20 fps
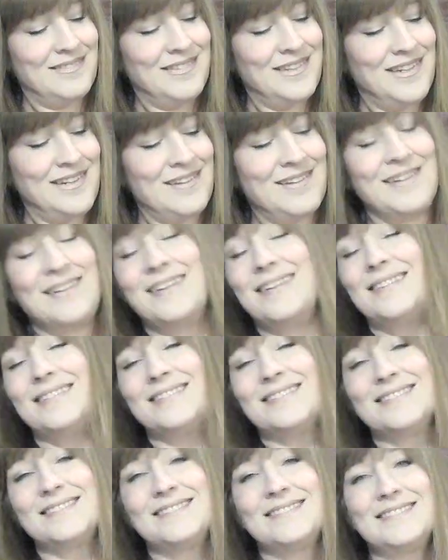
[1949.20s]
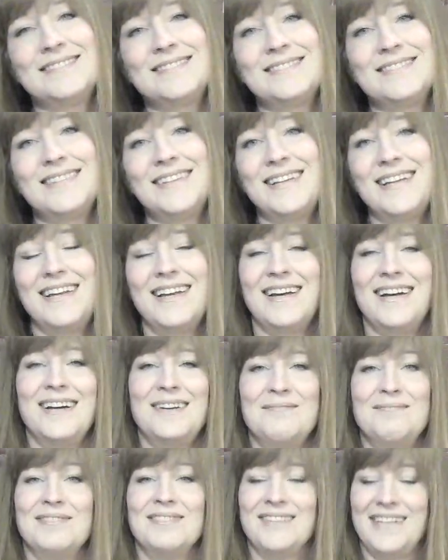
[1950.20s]
yeah
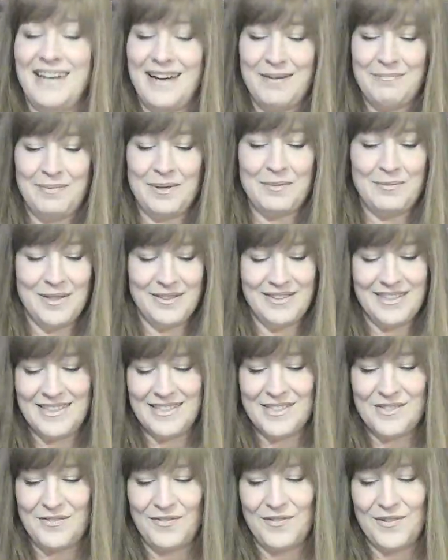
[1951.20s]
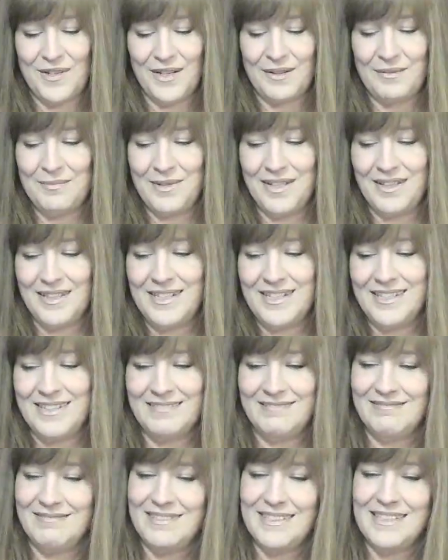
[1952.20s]
i'm really happy about this for
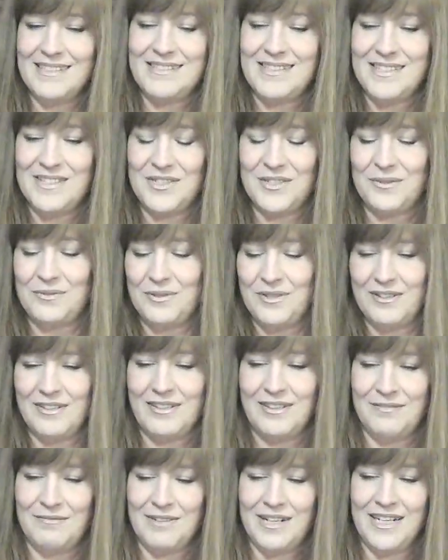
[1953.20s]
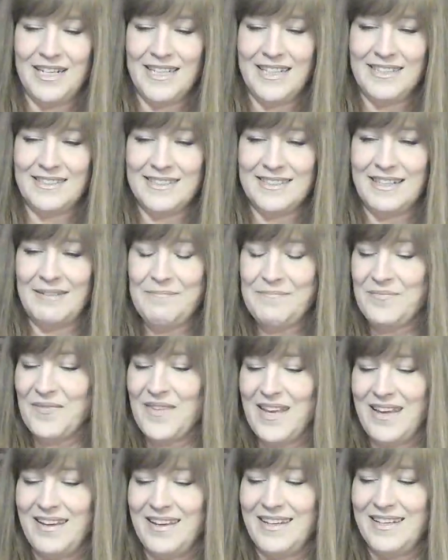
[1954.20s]
camila these two are in the running
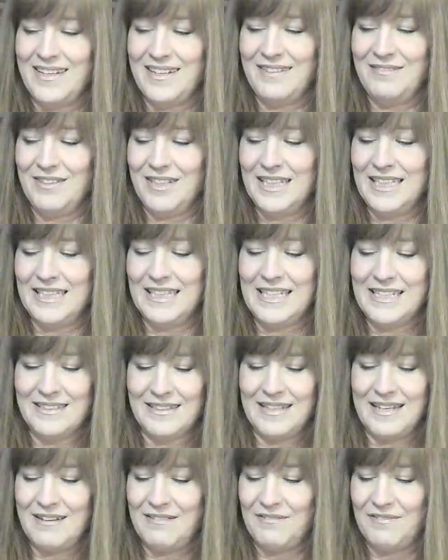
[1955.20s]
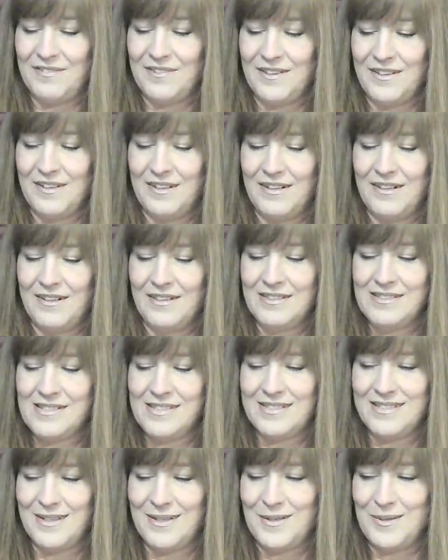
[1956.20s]
and i really like that for her
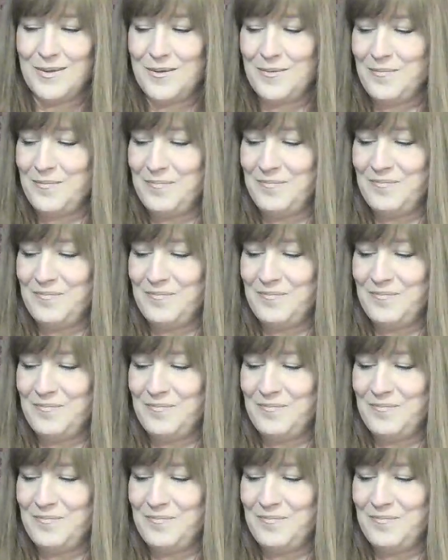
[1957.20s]
so